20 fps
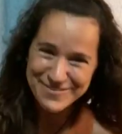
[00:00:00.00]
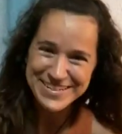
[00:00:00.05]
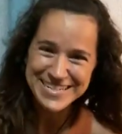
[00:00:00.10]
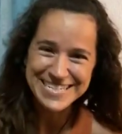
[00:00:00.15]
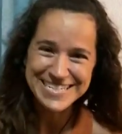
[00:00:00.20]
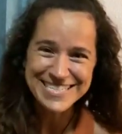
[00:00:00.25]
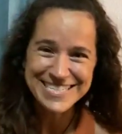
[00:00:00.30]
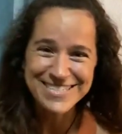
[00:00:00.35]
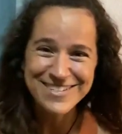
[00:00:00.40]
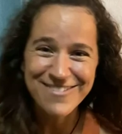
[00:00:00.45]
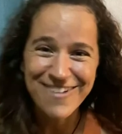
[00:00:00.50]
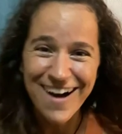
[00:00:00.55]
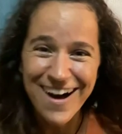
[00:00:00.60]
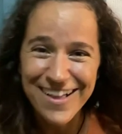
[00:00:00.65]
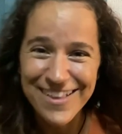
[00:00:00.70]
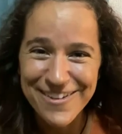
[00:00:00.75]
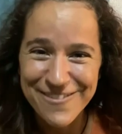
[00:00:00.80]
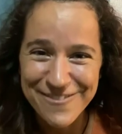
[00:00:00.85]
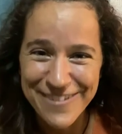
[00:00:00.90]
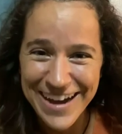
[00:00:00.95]
should be
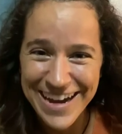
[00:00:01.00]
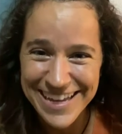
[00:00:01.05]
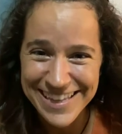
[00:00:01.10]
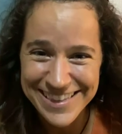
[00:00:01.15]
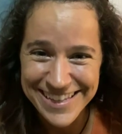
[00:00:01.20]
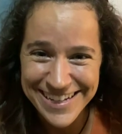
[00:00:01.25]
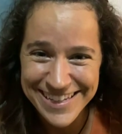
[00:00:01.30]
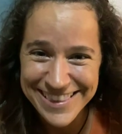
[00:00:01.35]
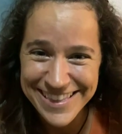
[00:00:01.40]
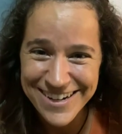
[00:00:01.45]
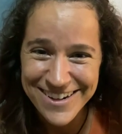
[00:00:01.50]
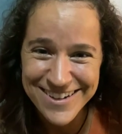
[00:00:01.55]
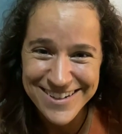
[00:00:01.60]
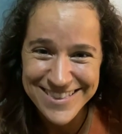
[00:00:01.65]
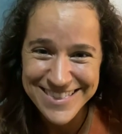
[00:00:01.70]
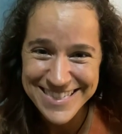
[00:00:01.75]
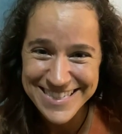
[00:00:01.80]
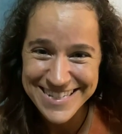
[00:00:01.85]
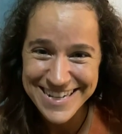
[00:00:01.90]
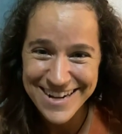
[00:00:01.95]
disqualified. Like they're
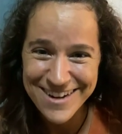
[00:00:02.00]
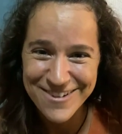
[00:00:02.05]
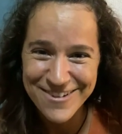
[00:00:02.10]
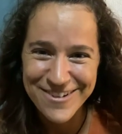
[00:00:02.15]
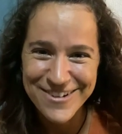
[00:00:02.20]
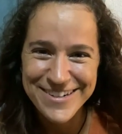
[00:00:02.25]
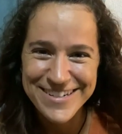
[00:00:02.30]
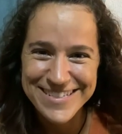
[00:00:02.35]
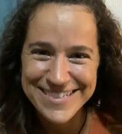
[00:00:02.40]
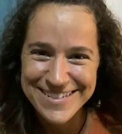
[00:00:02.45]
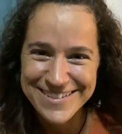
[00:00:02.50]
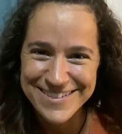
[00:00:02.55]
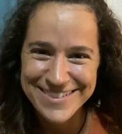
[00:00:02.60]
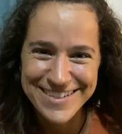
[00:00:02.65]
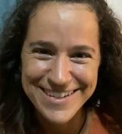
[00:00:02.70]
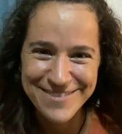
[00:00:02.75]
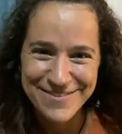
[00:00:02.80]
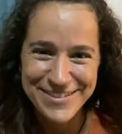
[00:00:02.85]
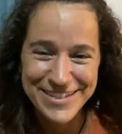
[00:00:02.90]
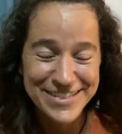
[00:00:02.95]
on steroids
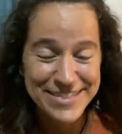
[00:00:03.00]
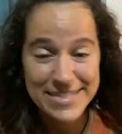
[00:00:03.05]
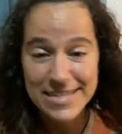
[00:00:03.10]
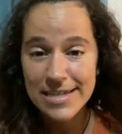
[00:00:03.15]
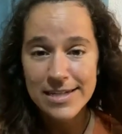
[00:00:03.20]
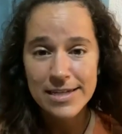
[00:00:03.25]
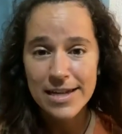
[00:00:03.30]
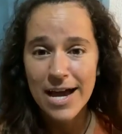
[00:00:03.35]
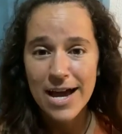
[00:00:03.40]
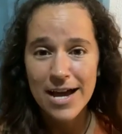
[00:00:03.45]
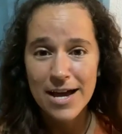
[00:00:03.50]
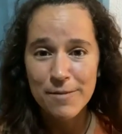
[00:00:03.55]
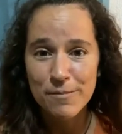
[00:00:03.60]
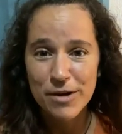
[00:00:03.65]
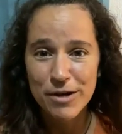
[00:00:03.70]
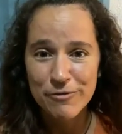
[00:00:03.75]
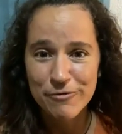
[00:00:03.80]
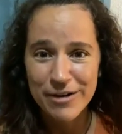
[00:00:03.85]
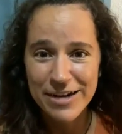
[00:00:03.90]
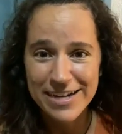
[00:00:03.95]
or something. It's like, nah,
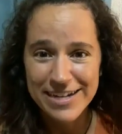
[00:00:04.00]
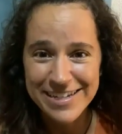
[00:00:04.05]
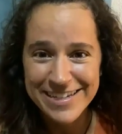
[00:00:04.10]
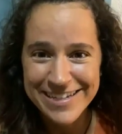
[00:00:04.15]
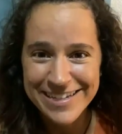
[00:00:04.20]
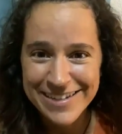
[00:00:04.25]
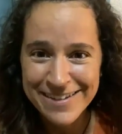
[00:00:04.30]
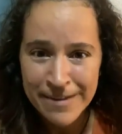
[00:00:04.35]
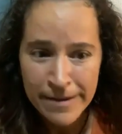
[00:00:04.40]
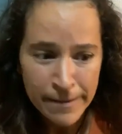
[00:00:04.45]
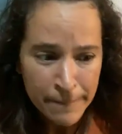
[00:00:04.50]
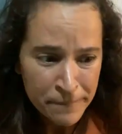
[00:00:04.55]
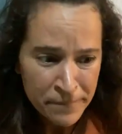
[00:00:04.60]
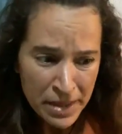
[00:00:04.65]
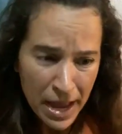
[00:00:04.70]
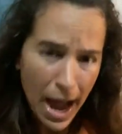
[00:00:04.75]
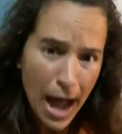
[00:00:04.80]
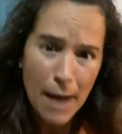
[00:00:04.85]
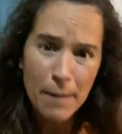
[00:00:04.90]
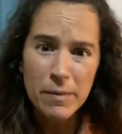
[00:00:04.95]
I'm on Reiki.
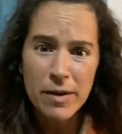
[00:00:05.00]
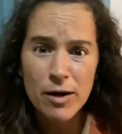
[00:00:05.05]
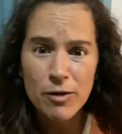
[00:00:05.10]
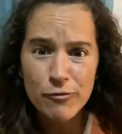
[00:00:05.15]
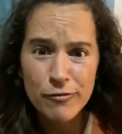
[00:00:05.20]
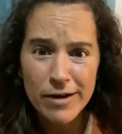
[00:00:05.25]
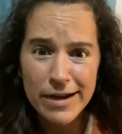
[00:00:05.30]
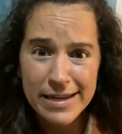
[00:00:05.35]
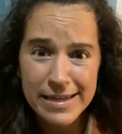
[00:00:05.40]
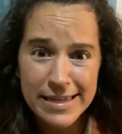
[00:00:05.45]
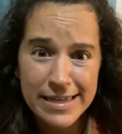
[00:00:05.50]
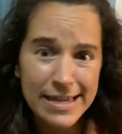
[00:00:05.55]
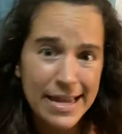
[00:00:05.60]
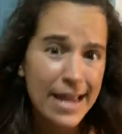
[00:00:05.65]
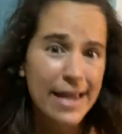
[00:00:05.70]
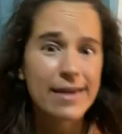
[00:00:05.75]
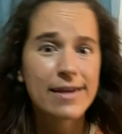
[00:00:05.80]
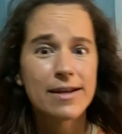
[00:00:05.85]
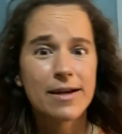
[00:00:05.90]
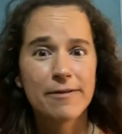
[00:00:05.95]
I'm on Reiki
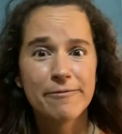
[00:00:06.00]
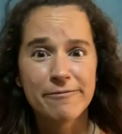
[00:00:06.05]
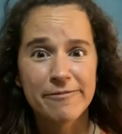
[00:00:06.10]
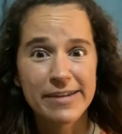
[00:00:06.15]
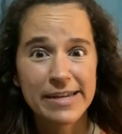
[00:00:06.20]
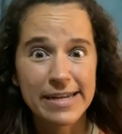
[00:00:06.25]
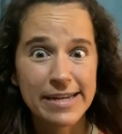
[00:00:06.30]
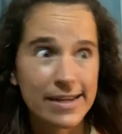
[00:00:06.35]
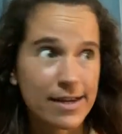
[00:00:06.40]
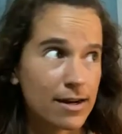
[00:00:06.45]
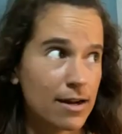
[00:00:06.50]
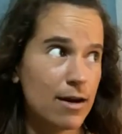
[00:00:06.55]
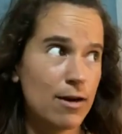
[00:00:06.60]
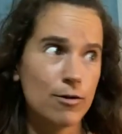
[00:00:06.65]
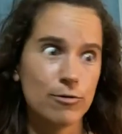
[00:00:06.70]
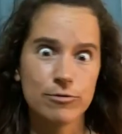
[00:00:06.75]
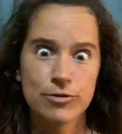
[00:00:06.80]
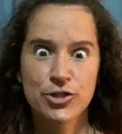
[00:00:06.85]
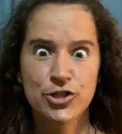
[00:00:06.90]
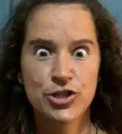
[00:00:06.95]
and I'm vegan.
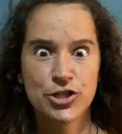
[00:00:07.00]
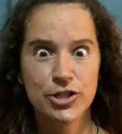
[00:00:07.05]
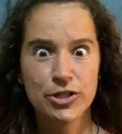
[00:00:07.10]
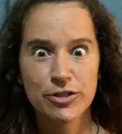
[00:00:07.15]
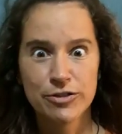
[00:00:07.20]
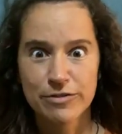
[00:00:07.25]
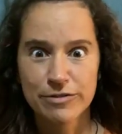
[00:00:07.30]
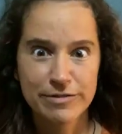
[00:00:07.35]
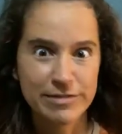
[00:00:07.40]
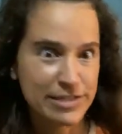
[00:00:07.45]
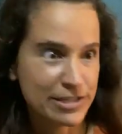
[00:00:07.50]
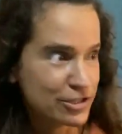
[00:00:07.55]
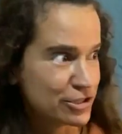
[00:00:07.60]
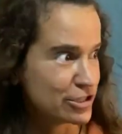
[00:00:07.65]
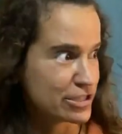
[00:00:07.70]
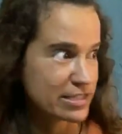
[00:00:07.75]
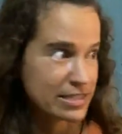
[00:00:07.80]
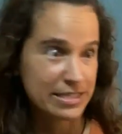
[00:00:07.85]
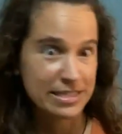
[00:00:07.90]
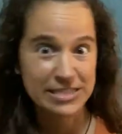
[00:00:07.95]
Oh, shoot.
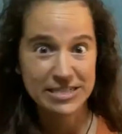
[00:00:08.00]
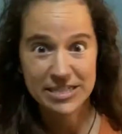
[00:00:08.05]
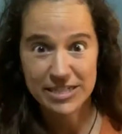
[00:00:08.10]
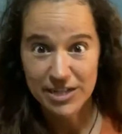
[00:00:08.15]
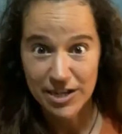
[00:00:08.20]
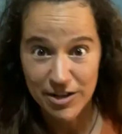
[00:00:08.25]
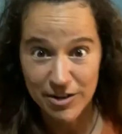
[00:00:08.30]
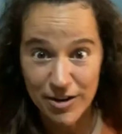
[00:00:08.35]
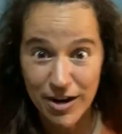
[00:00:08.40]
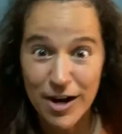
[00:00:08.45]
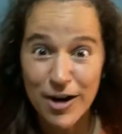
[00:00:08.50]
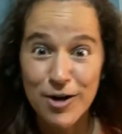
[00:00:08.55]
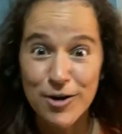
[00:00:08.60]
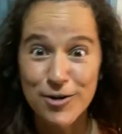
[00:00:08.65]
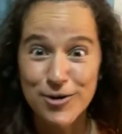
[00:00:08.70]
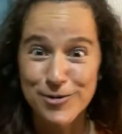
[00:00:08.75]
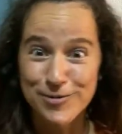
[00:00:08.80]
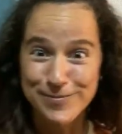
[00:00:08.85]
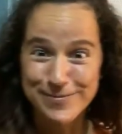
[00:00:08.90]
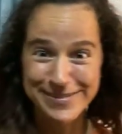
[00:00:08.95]
You just need to go
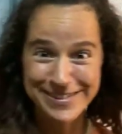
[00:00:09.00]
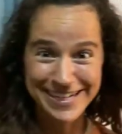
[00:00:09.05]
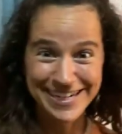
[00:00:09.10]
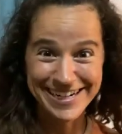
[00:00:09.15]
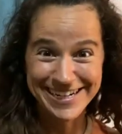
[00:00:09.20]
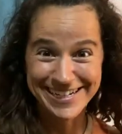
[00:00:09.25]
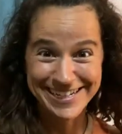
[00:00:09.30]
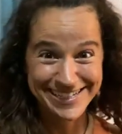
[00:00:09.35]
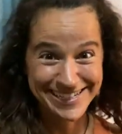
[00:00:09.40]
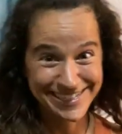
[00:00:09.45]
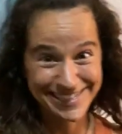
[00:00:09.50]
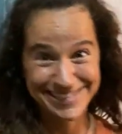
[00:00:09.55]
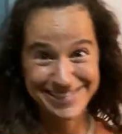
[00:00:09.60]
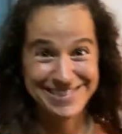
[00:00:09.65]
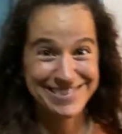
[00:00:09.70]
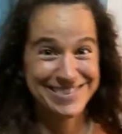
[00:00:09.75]
home. Like,